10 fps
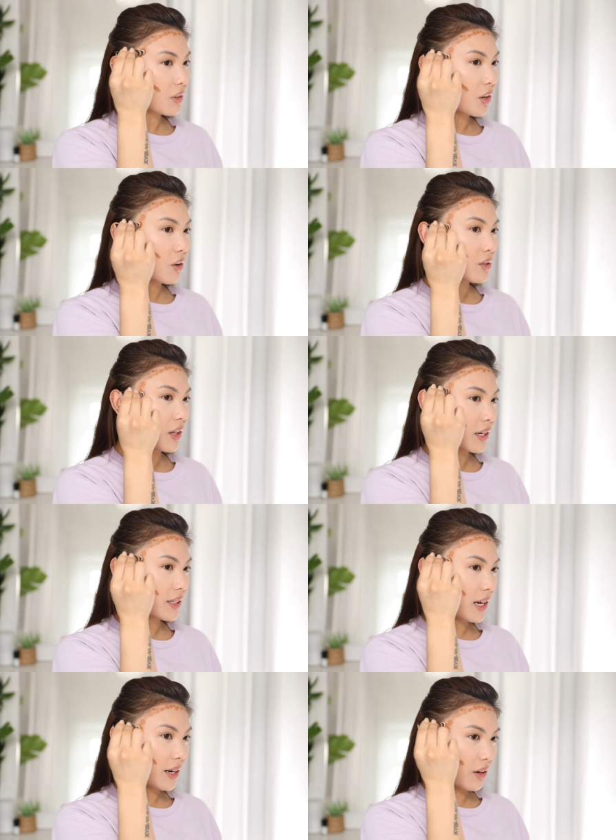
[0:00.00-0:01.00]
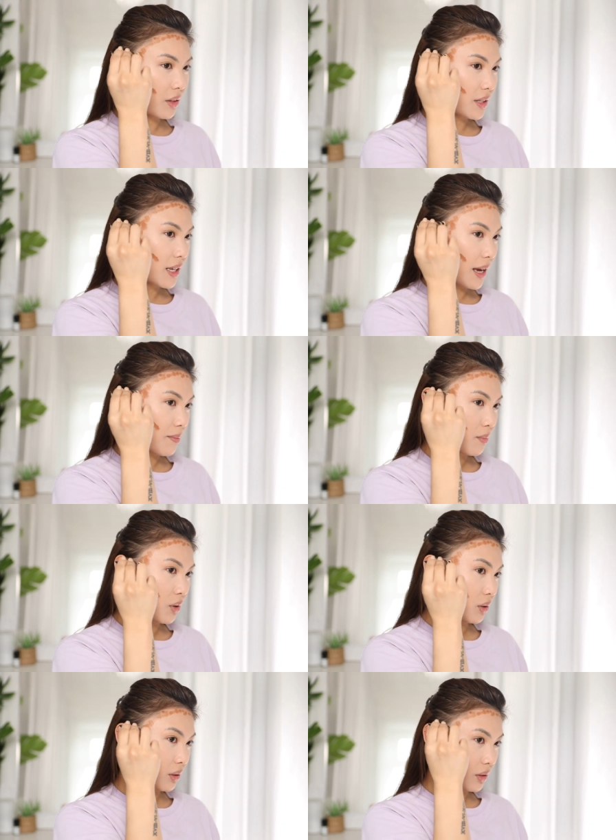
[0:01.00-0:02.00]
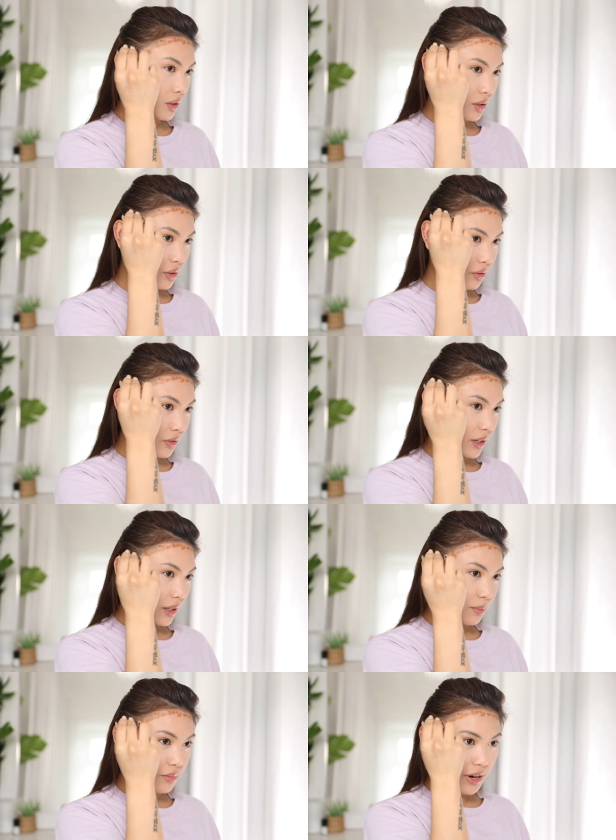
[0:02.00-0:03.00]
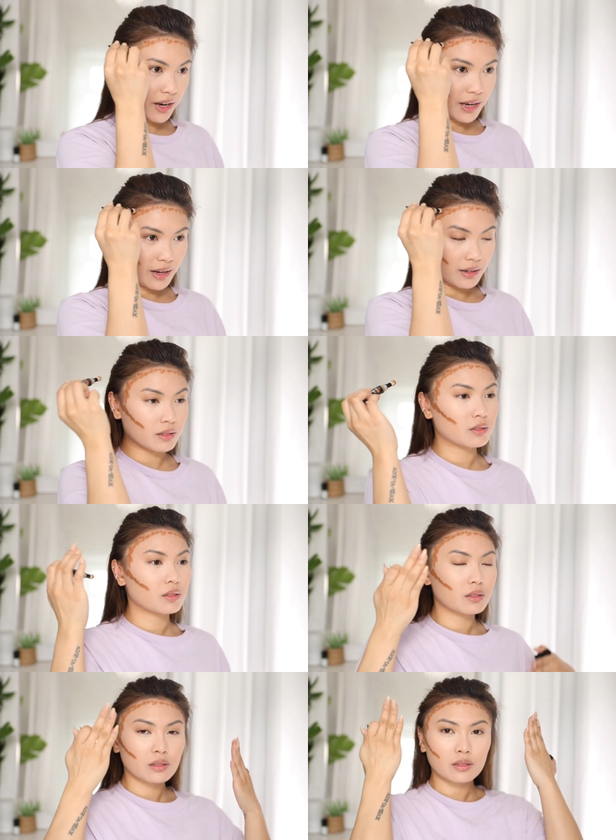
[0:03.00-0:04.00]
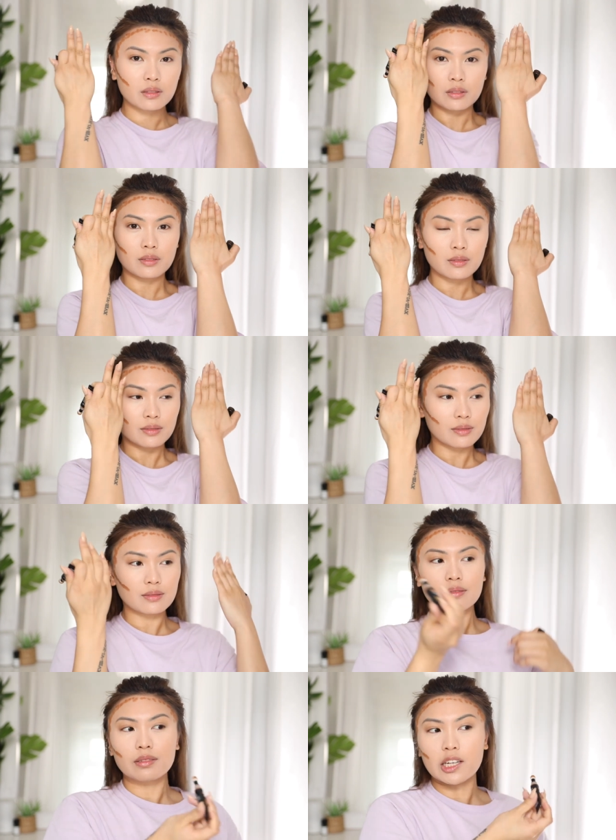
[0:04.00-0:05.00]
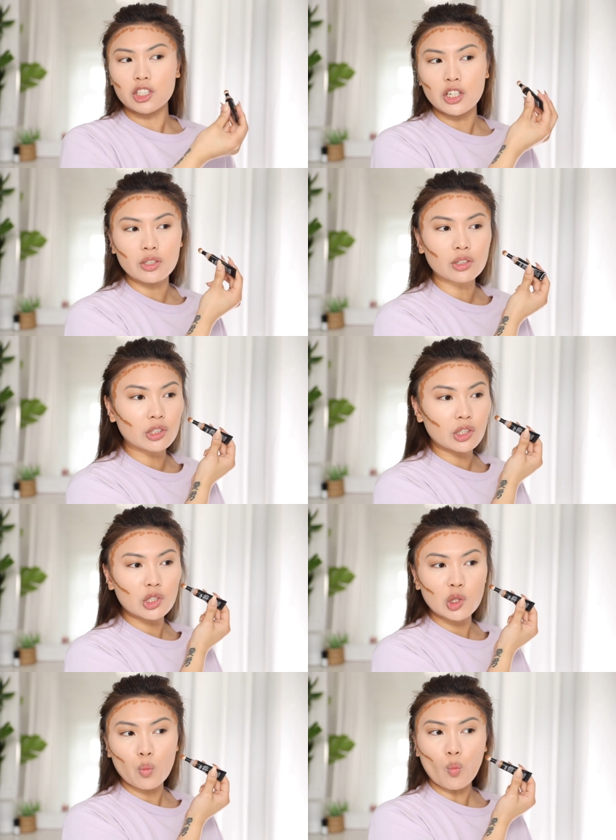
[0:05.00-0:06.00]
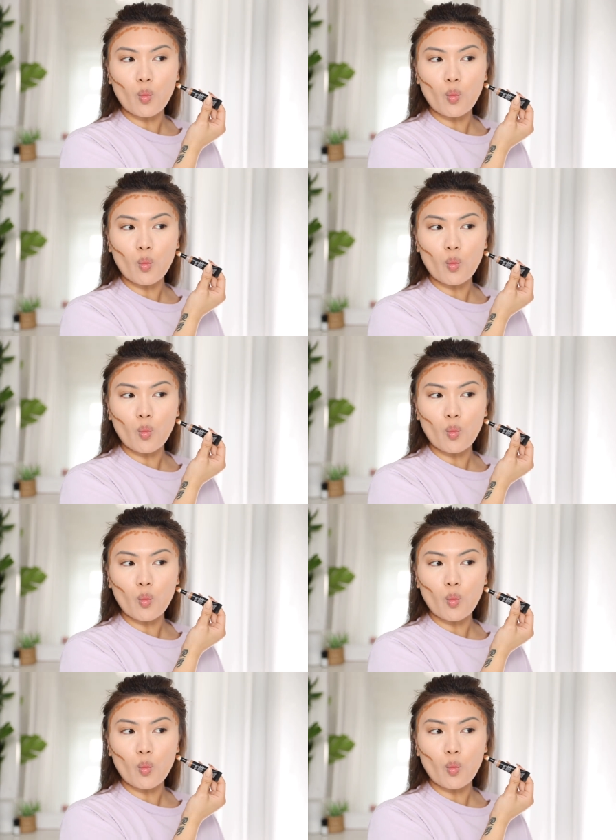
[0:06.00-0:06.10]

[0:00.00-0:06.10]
And I also like to add it on the temples to really bring in that chiseledness.